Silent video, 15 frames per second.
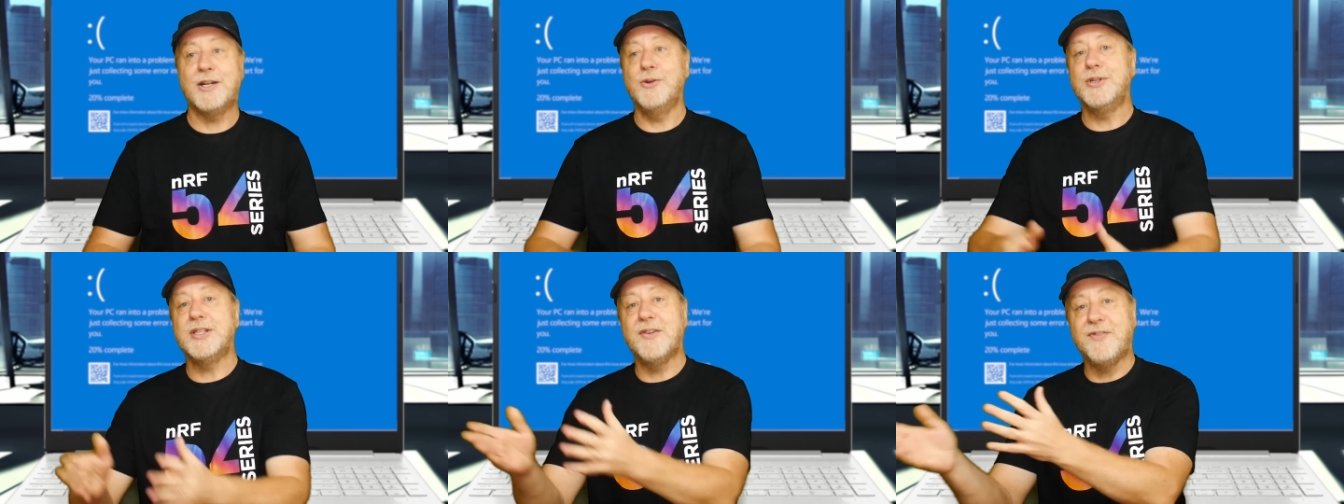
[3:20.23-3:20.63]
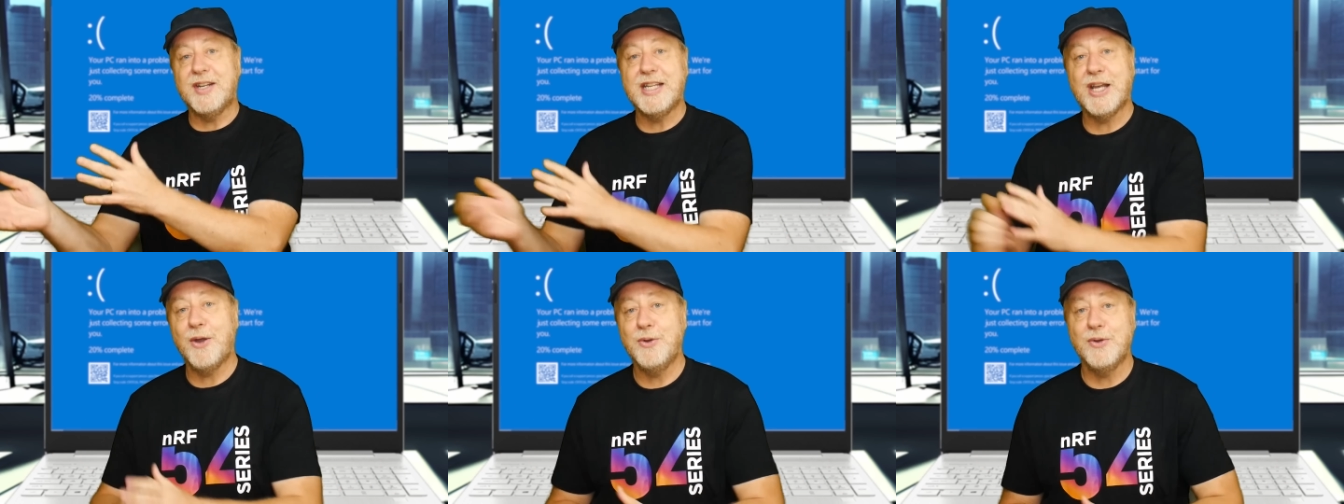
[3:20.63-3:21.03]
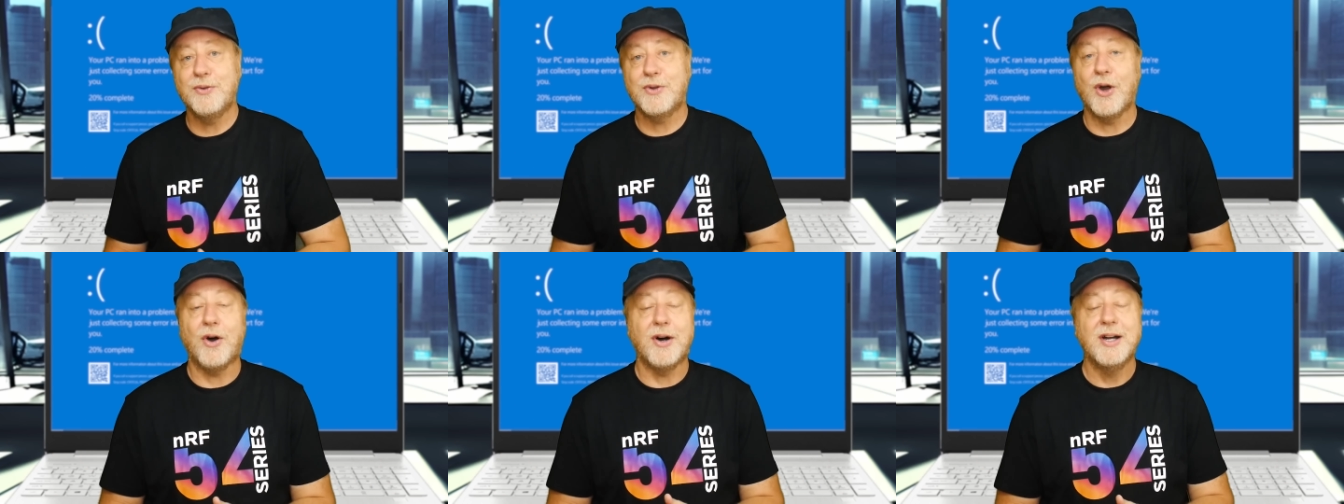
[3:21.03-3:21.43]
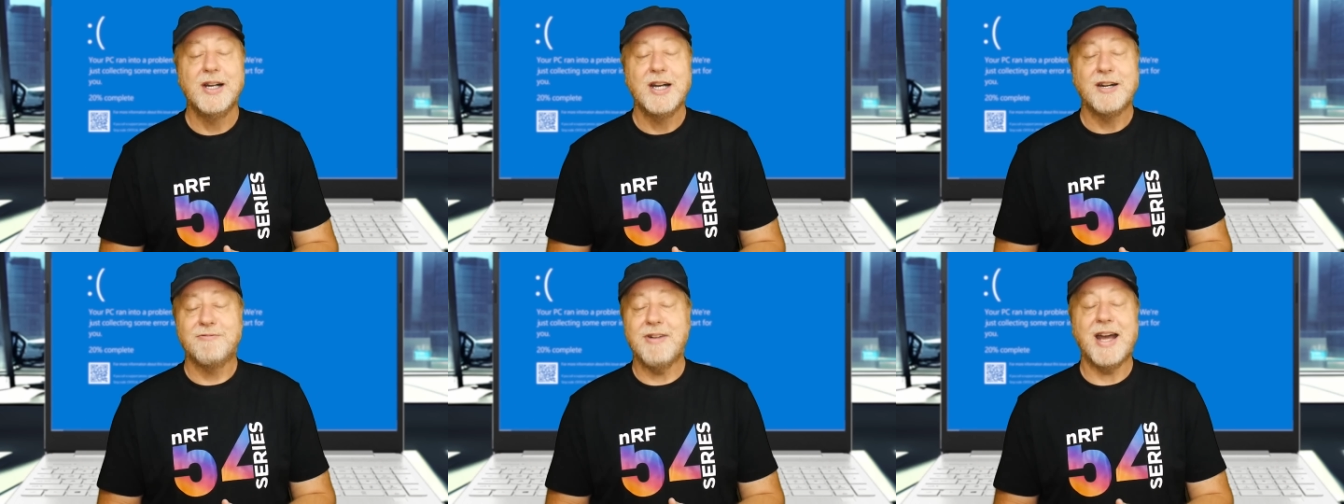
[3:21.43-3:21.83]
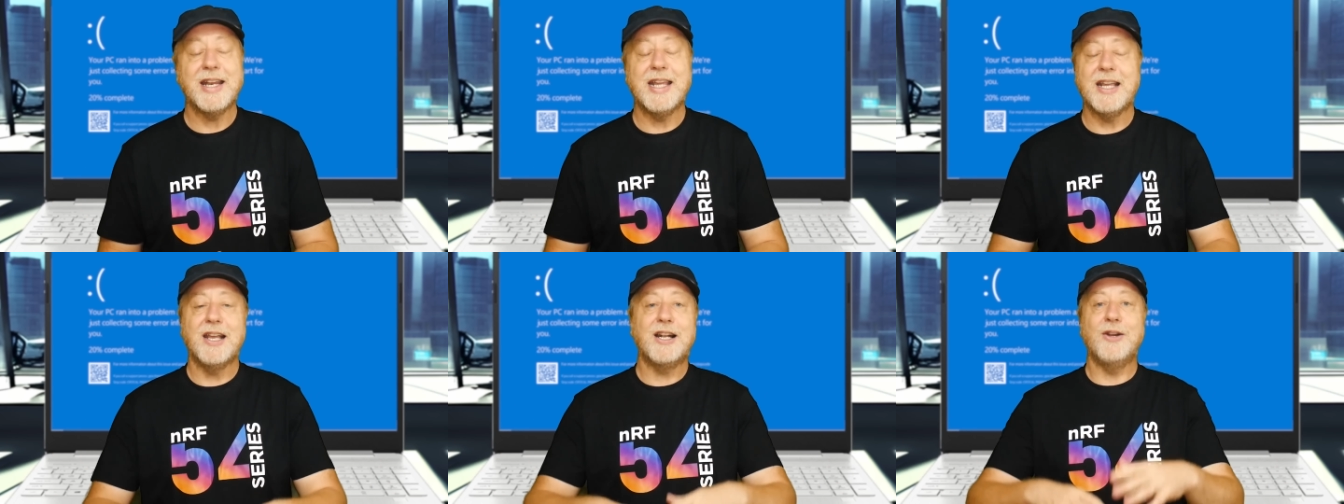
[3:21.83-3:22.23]
including the video you've got
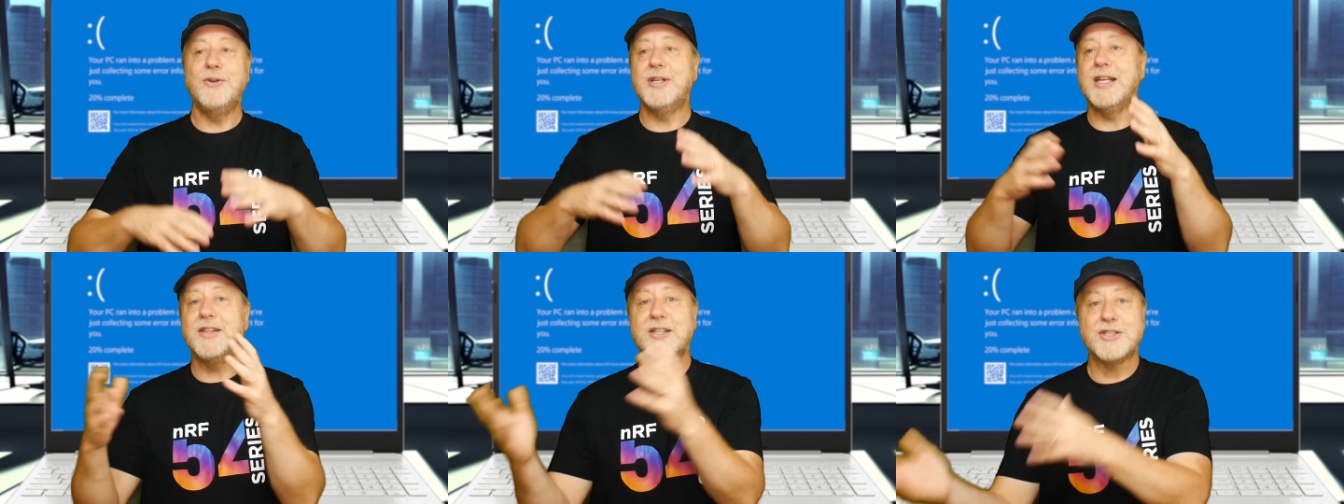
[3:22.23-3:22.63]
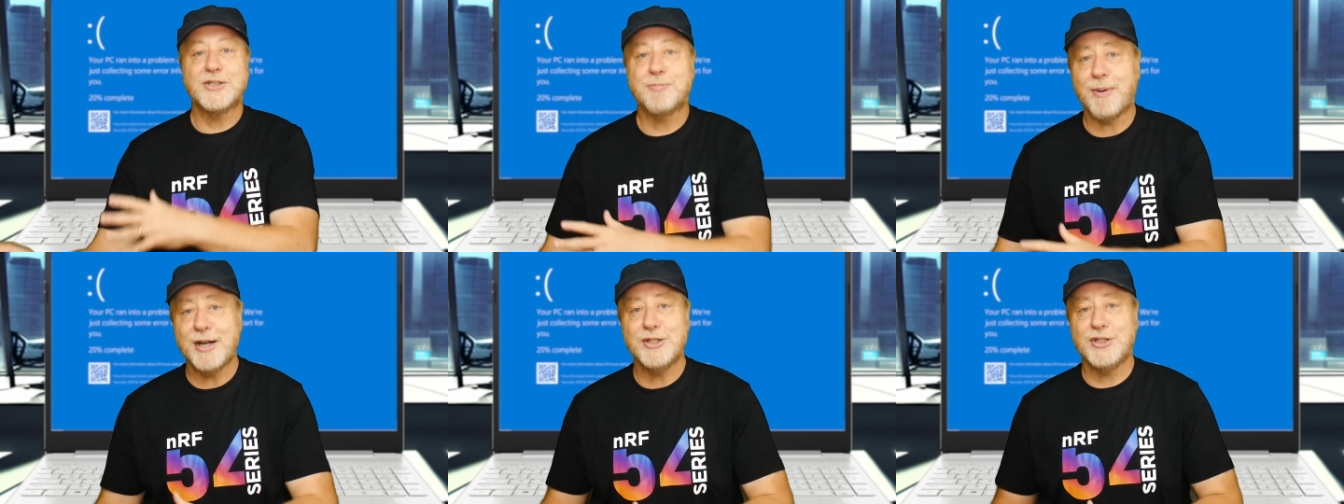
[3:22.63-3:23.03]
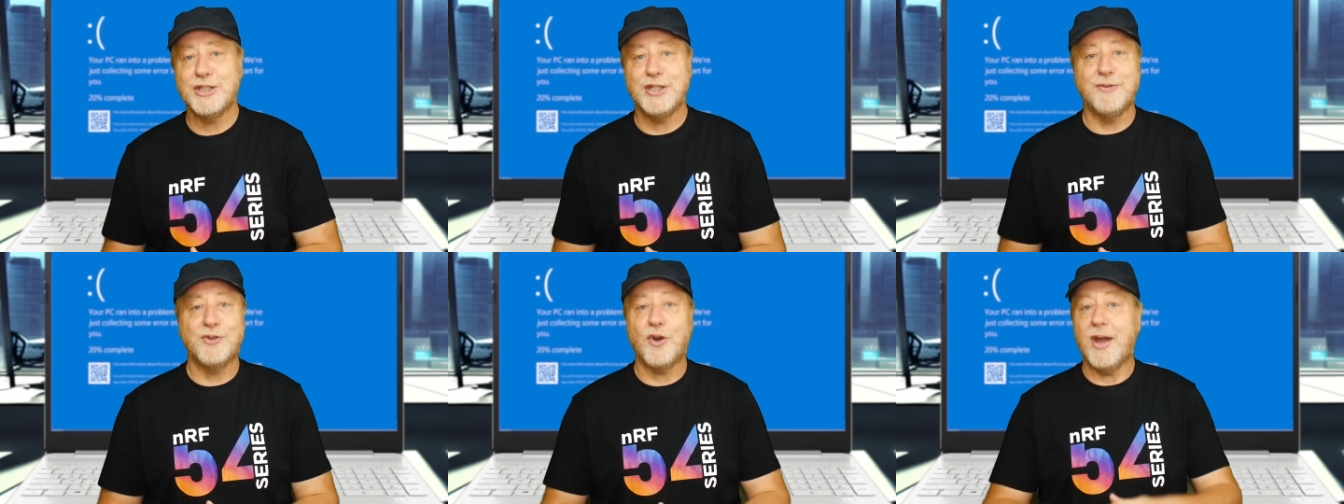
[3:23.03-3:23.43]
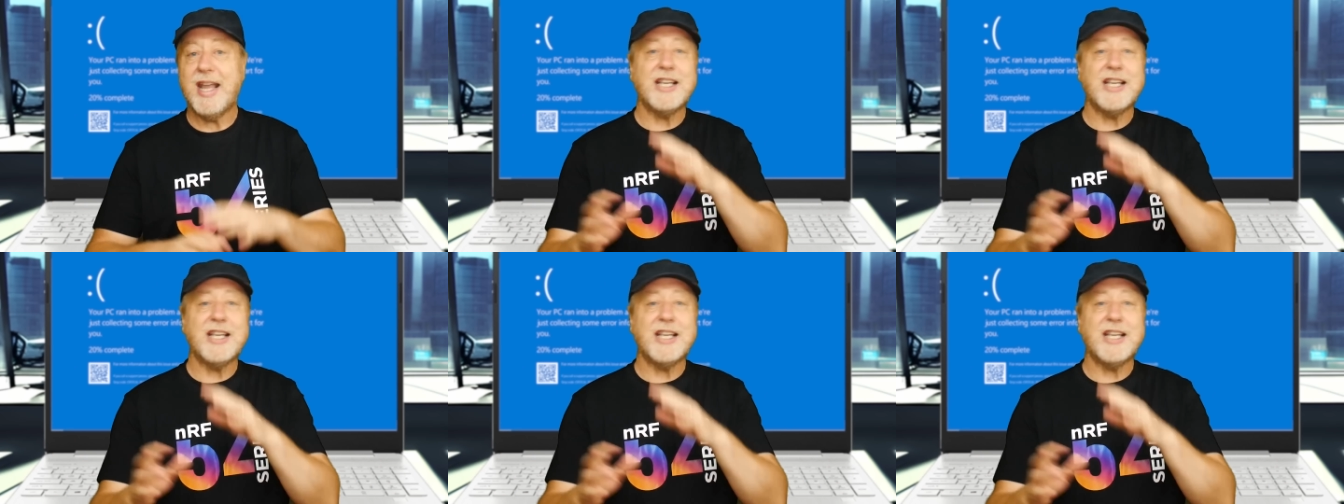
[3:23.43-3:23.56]
running, including the spreadsheet you've got.